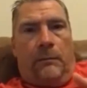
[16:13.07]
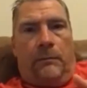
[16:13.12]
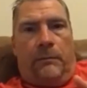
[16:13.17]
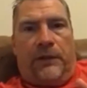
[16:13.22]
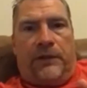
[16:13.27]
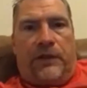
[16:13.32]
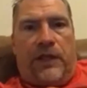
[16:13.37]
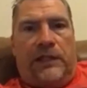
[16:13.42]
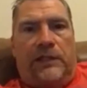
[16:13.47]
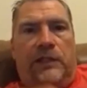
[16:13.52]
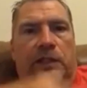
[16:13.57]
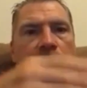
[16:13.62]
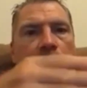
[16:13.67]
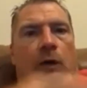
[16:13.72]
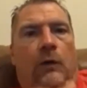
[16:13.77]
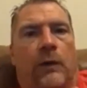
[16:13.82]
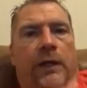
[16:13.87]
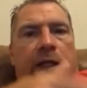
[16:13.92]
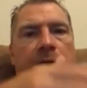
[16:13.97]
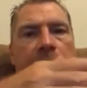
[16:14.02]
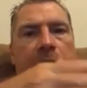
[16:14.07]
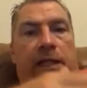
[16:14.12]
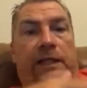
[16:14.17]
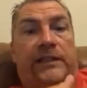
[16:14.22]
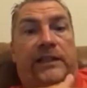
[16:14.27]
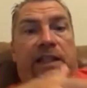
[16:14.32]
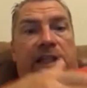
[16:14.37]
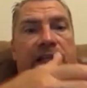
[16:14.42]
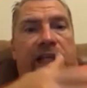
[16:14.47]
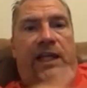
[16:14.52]
but then you go in
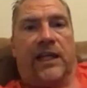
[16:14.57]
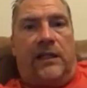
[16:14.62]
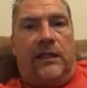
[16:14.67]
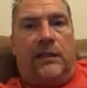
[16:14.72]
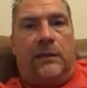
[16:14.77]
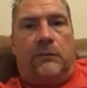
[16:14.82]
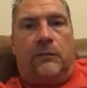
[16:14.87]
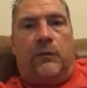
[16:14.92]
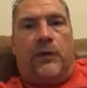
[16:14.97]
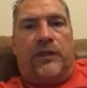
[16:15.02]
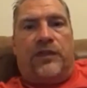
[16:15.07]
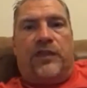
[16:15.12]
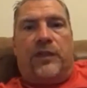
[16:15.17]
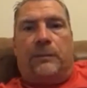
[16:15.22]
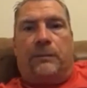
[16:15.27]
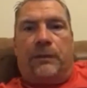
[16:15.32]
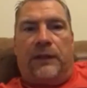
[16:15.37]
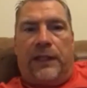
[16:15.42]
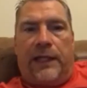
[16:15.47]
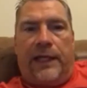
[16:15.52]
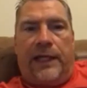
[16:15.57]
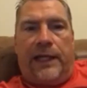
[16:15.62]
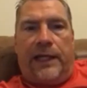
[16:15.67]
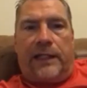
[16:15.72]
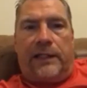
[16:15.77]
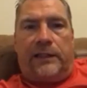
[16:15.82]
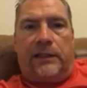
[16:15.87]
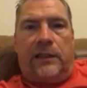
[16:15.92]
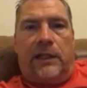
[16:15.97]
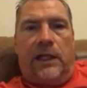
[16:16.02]
and you kill them with the
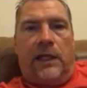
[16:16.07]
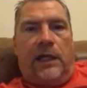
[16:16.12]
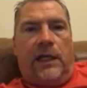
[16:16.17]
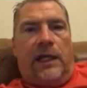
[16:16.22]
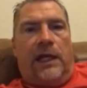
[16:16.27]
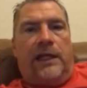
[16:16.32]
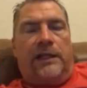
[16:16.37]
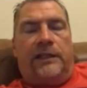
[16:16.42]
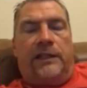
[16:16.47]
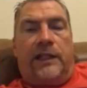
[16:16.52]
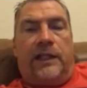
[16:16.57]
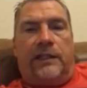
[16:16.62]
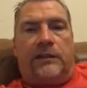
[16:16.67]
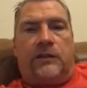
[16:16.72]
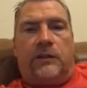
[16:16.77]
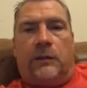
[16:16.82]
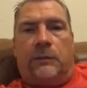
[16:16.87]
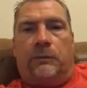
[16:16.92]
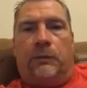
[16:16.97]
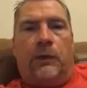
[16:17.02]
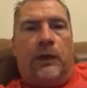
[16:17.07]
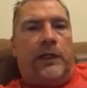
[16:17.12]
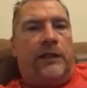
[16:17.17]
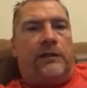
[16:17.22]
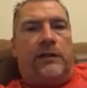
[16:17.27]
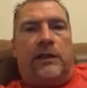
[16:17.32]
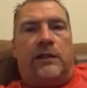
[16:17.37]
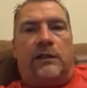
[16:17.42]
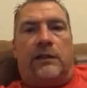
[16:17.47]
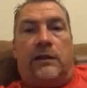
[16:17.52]
plan, and you get to a
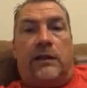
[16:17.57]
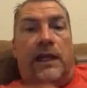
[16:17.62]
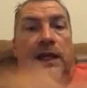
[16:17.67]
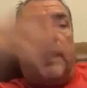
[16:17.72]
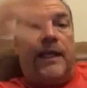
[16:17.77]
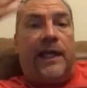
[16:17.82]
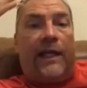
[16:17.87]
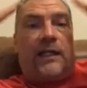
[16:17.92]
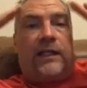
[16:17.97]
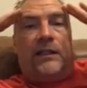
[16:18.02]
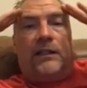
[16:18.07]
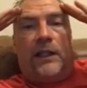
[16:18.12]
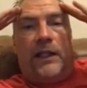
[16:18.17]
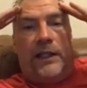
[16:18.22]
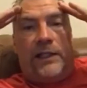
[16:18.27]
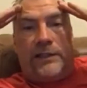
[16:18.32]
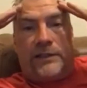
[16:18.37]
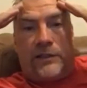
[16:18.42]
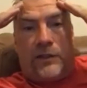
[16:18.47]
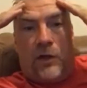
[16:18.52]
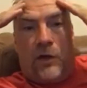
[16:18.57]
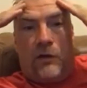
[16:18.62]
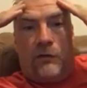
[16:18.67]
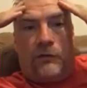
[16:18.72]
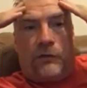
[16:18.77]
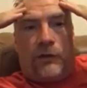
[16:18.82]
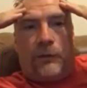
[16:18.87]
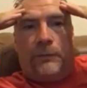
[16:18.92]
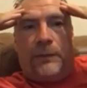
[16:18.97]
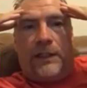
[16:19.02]
point that they get glazed
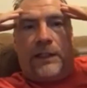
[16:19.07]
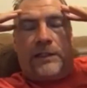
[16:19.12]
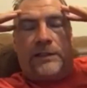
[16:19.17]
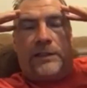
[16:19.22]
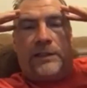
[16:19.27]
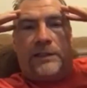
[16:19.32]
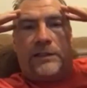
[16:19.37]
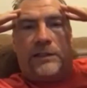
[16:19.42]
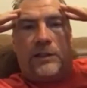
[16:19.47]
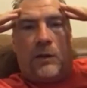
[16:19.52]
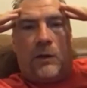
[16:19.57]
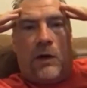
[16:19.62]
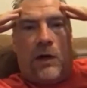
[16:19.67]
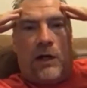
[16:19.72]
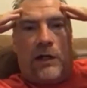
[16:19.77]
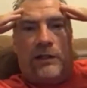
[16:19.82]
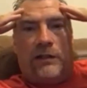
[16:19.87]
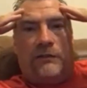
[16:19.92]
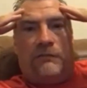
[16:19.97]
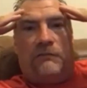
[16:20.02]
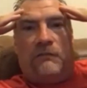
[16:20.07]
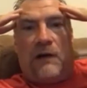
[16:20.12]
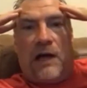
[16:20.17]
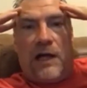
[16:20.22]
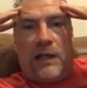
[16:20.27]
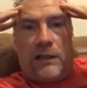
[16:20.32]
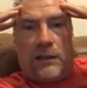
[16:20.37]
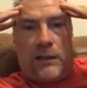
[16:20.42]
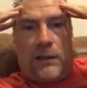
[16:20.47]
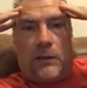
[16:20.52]
over because it's so hard to
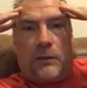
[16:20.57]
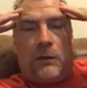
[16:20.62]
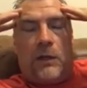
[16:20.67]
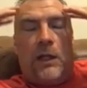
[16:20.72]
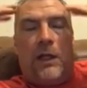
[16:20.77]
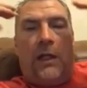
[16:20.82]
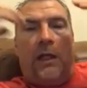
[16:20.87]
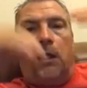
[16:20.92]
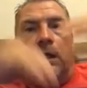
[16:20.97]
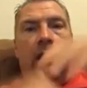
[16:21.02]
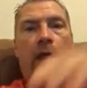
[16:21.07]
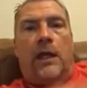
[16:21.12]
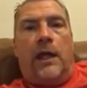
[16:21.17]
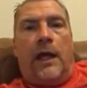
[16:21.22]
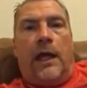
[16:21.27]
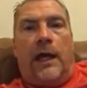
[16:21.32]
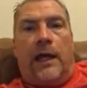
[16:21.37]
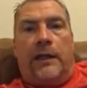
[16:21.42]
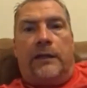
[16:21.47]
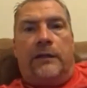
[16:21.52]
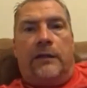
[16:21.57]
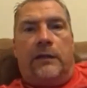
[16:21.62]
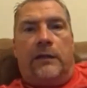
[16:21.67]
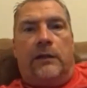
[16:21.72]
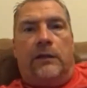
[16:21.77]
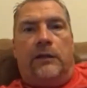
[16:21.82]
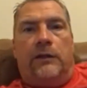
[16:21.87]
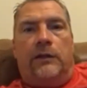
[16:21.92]
follow. And